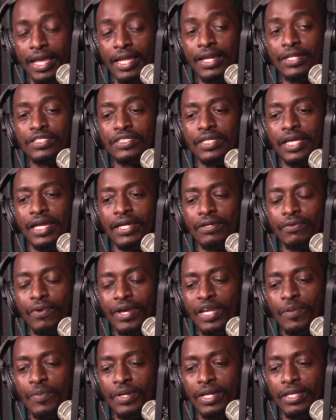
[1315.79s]
And it's like,
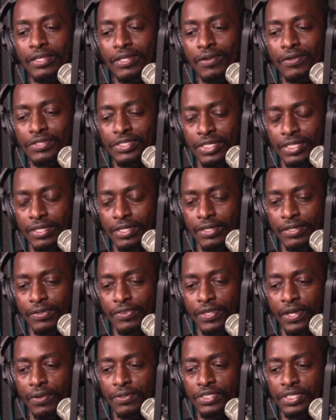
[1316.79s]
wait a minute, there's
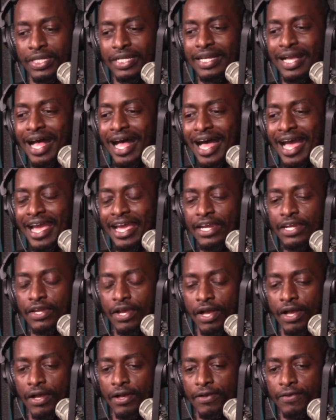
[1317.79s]
a kind
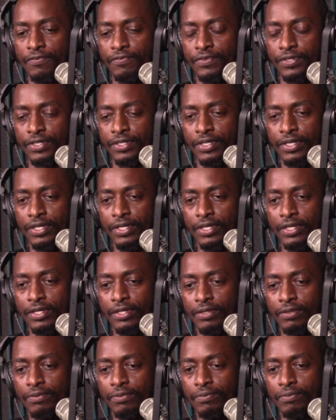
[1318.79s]
of
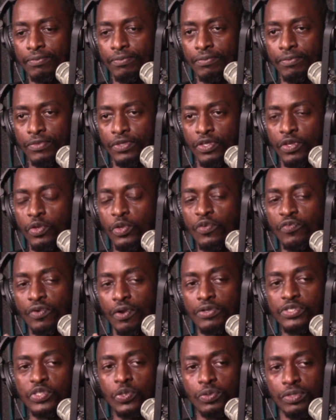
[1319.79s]

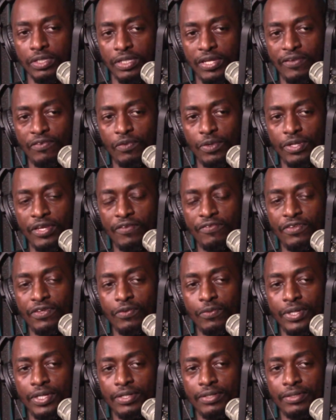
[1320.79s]
universal delivery, if
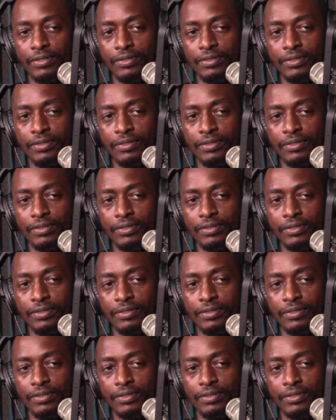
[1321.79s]
you will,